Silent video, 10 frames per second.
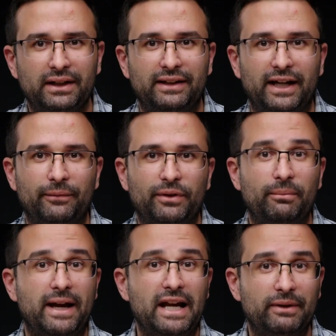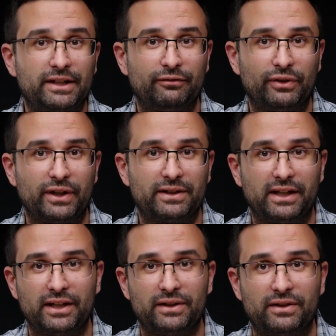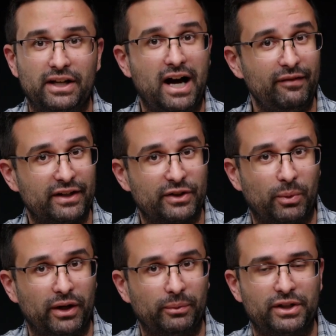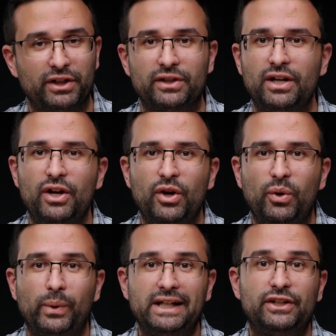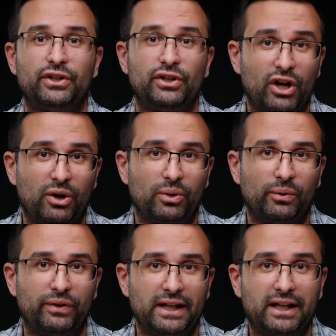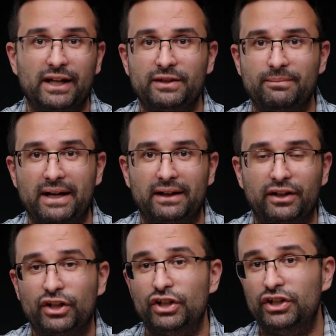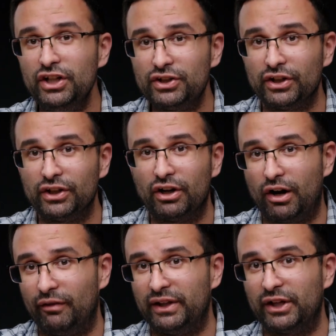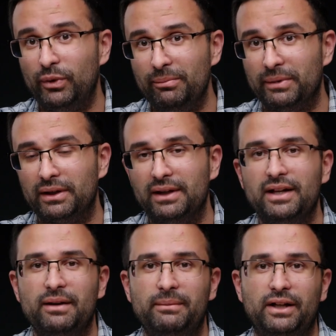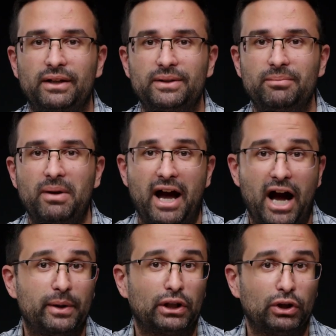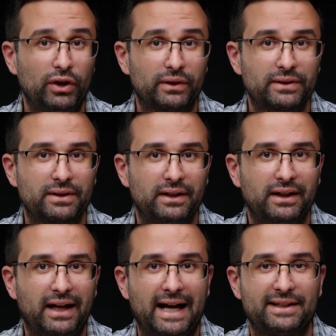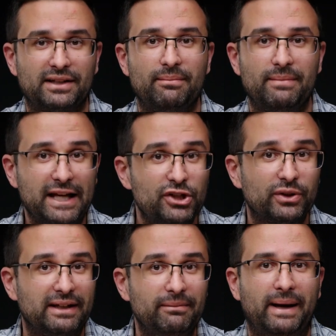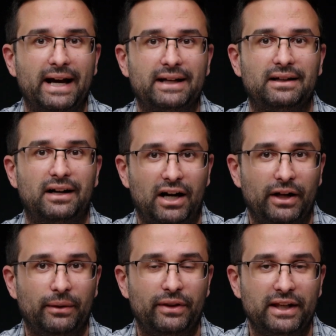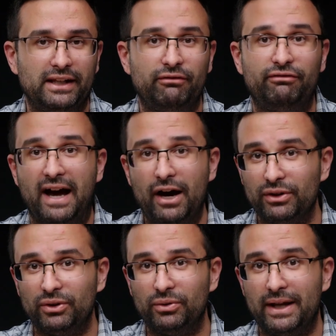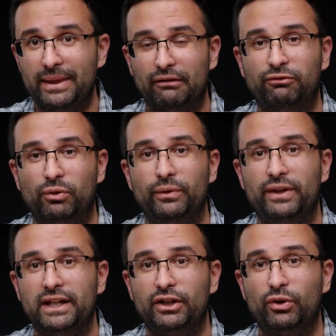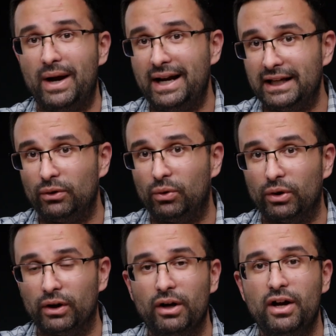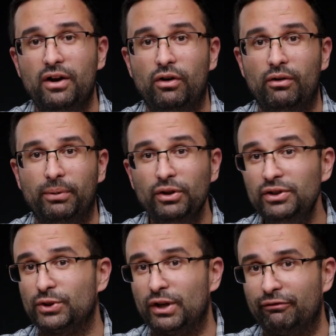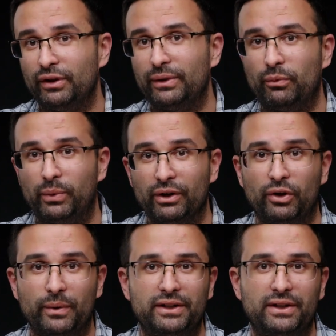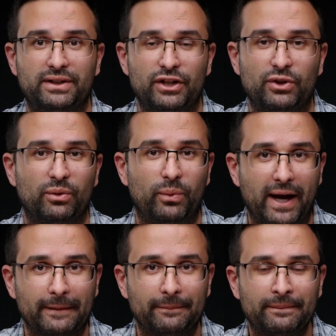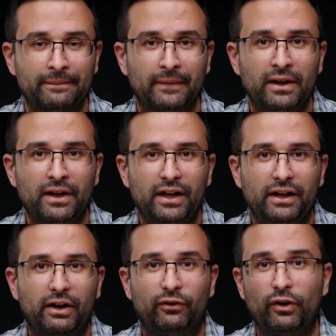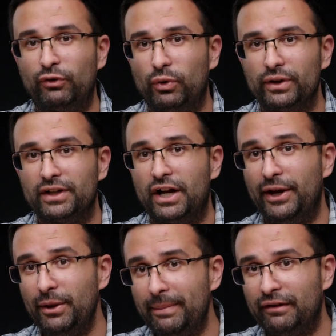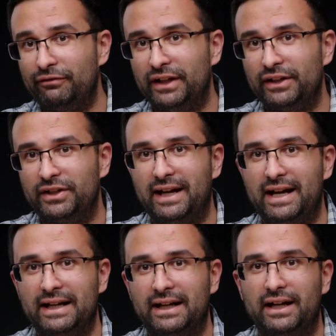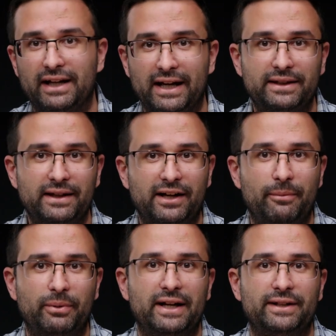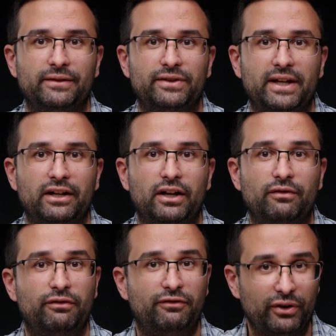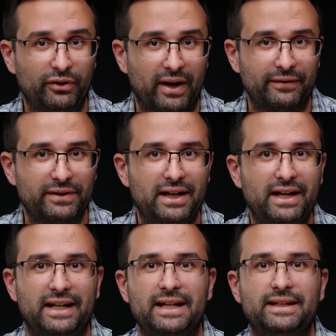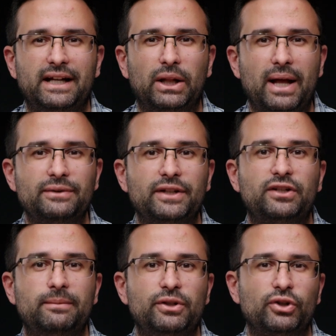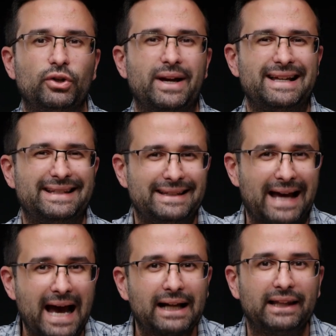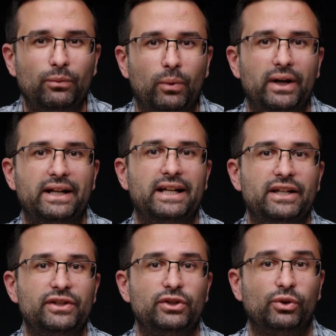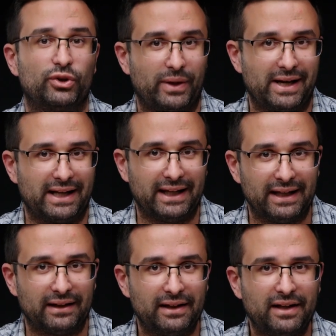Now, the main reason for this is the obvious one, which is we need to know the cosmetic condition of the equipment because how it looks has a major impact on the value and therefore the credit or purchase offer that we're going to send your way. Of course, another benefit to getting a nice comprehensive set of photographs is it allows us to be sure exactly what it is you're trading in.